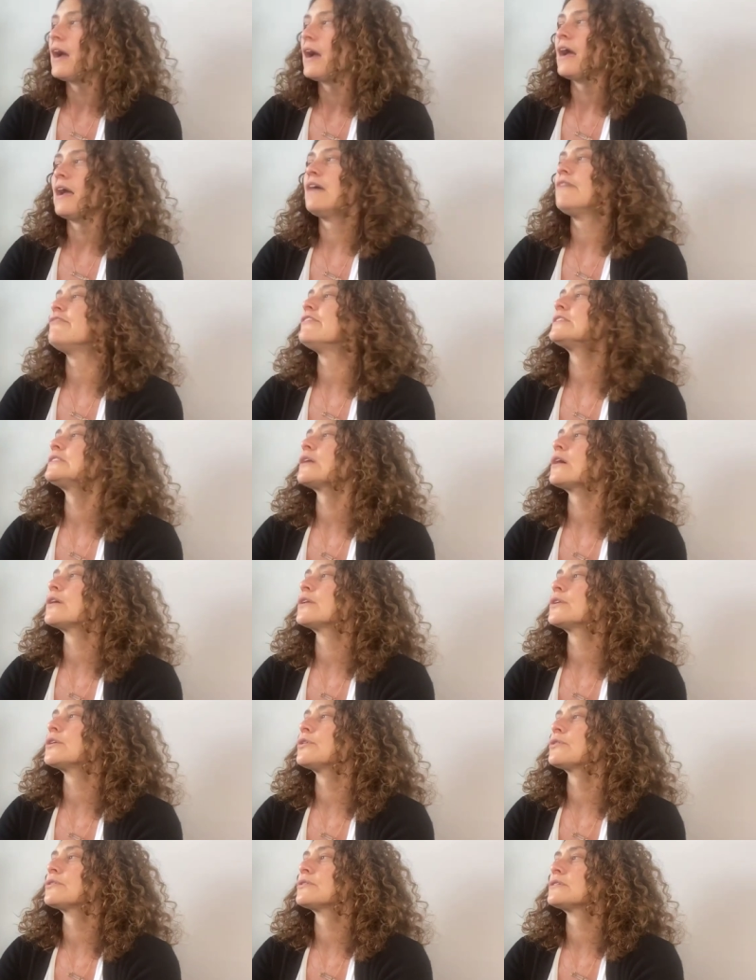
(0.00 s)
If it's on
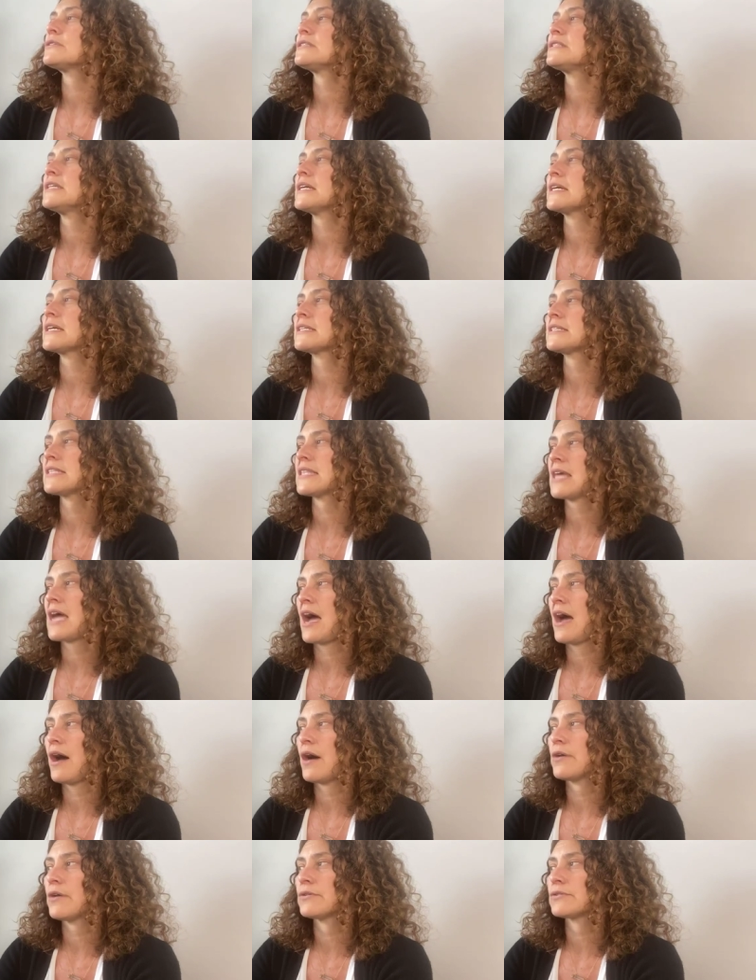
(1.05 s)
your sixth
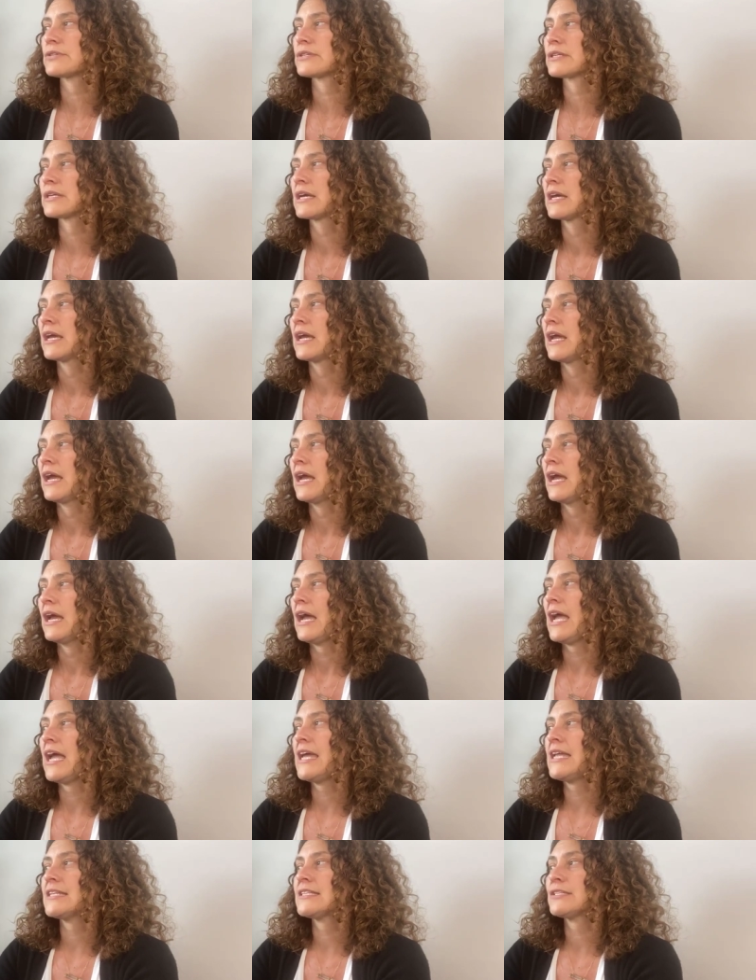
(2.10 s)
house,
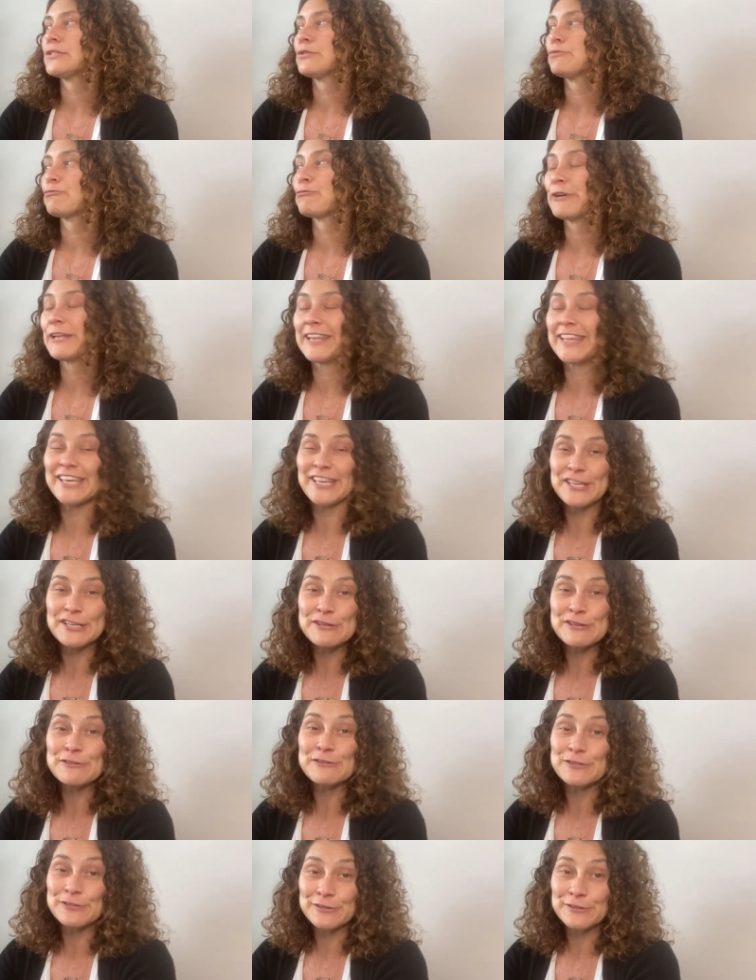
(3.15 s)
it's really
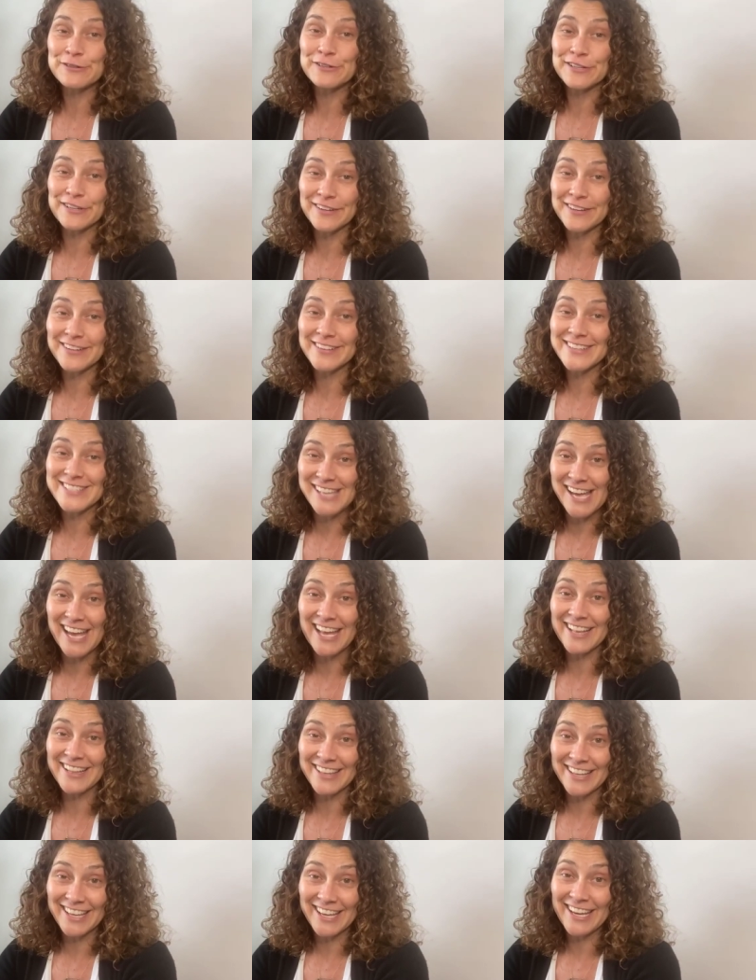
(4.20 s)
you do your
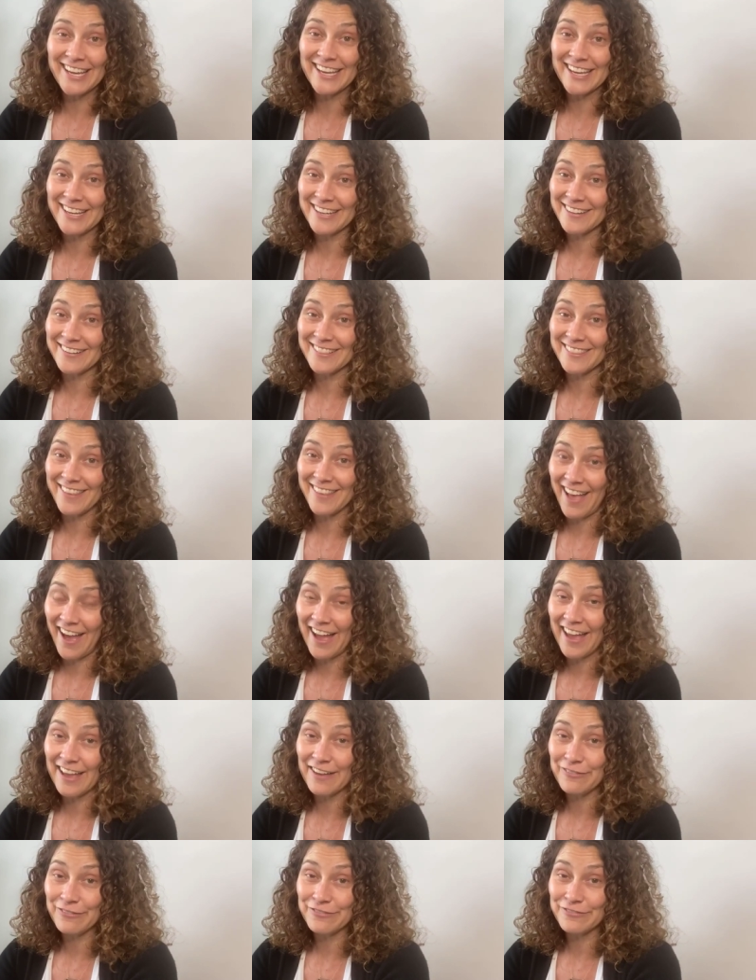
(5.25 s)
daily
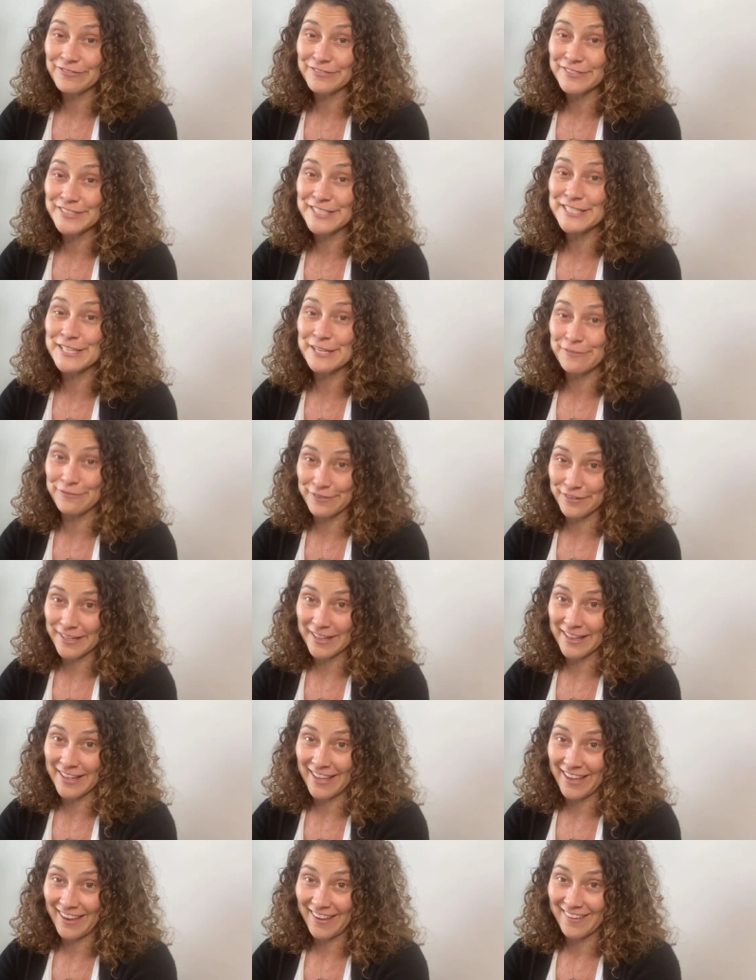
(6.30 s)
life
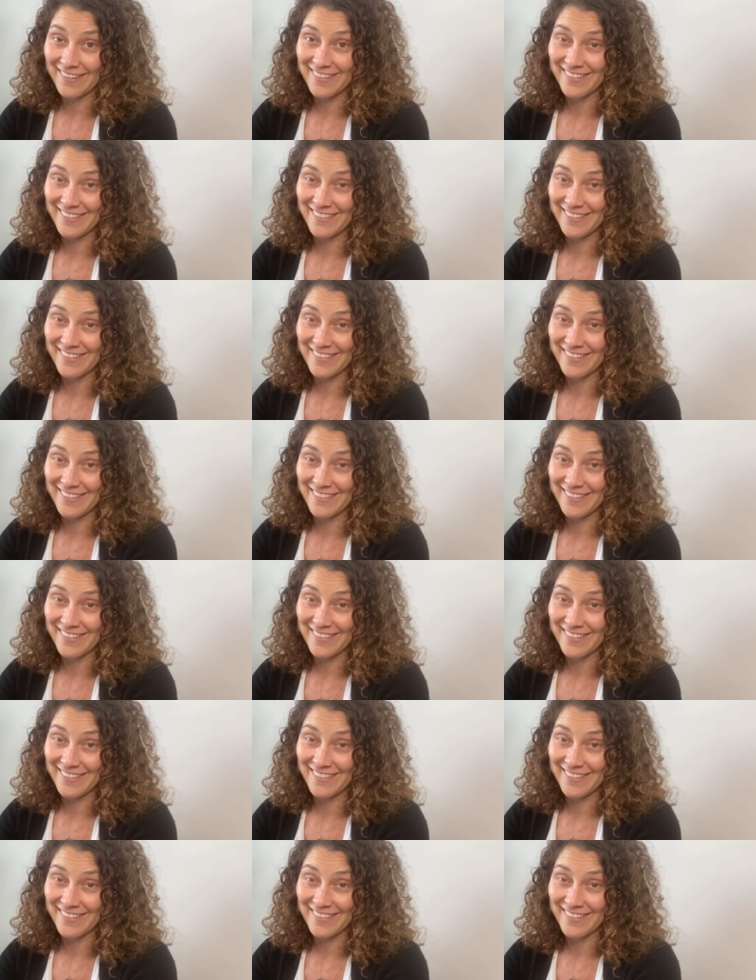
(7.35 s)
differently.